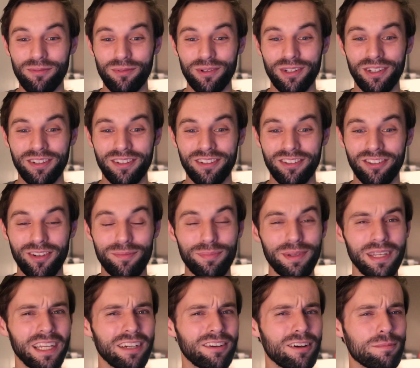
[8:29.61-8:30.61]
We should
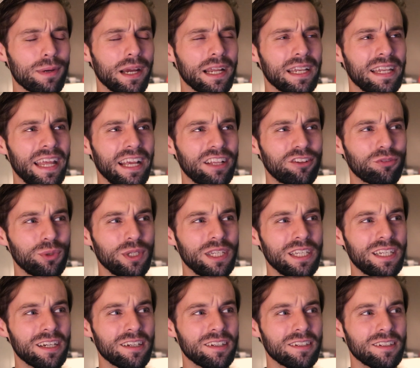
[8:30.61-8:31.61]
be hearing back next
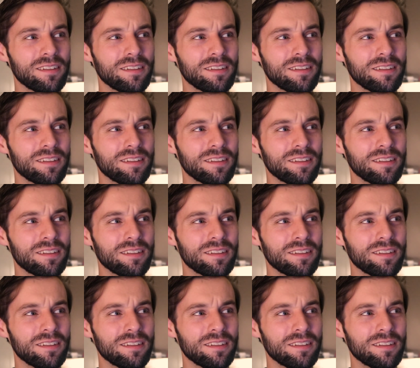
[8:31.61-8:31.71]
week.